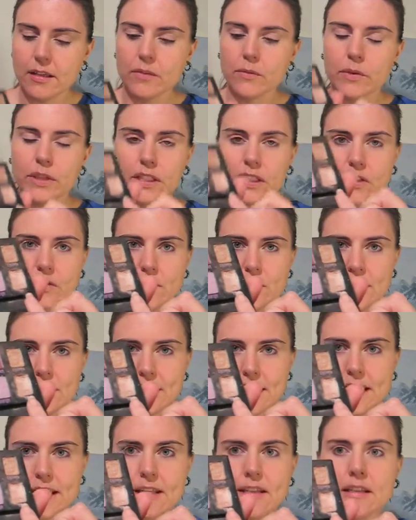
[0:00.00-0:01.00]
We're gonna use
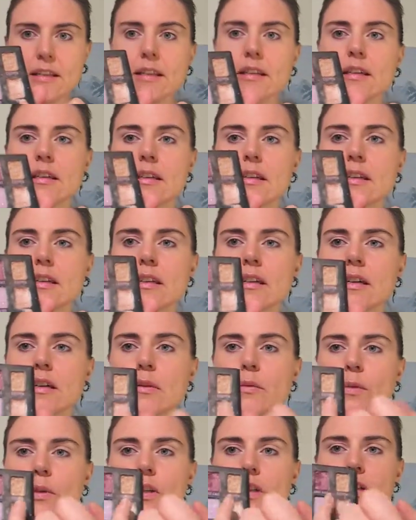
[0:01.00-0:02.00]
Sin,
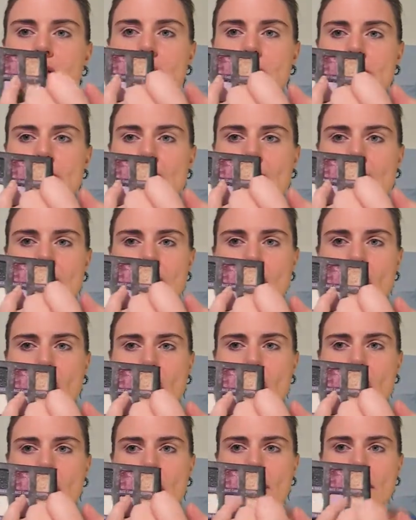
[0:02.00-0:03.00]
we're gonna use Last
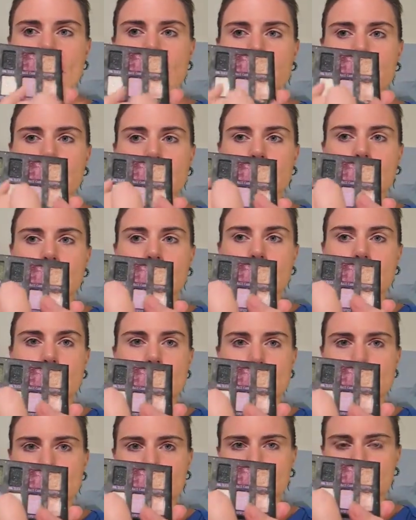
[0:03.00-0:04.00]
Call, and we're gonna
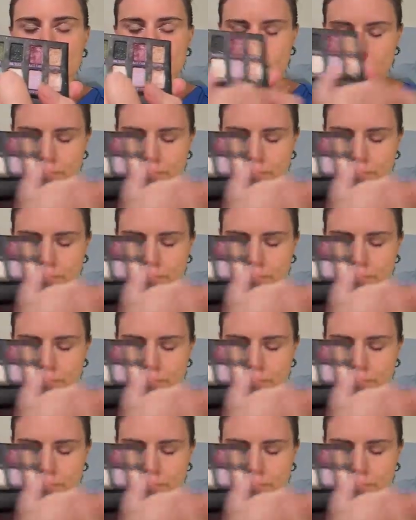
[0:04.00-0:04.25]
use Mildew.